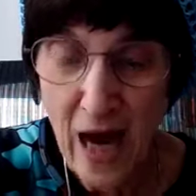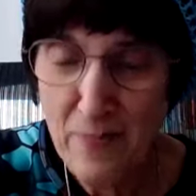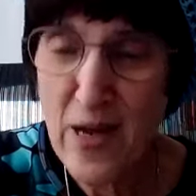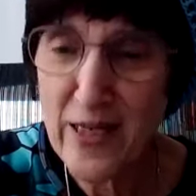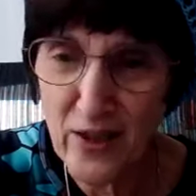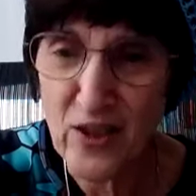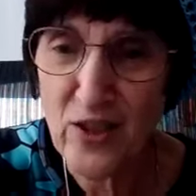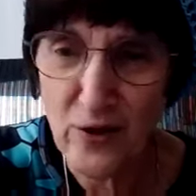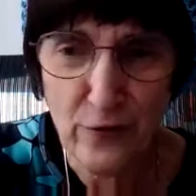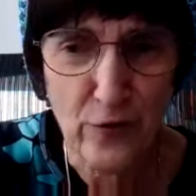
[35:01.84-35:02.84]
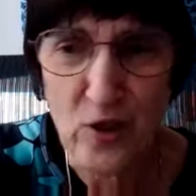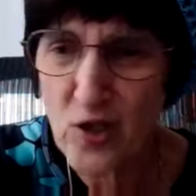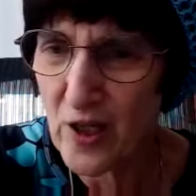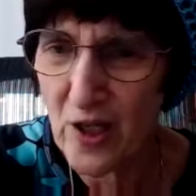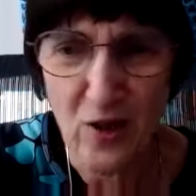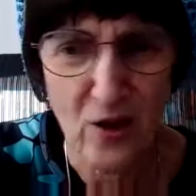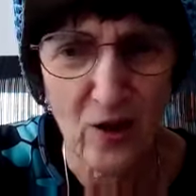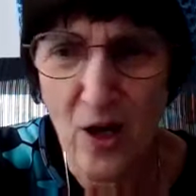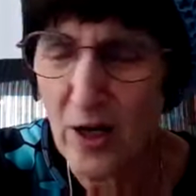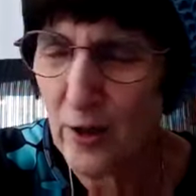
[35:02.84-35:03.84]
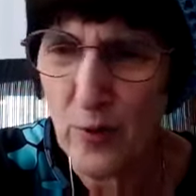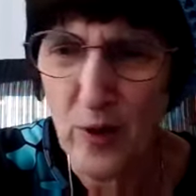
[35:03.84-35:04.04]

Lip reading: I made a difference in a lot of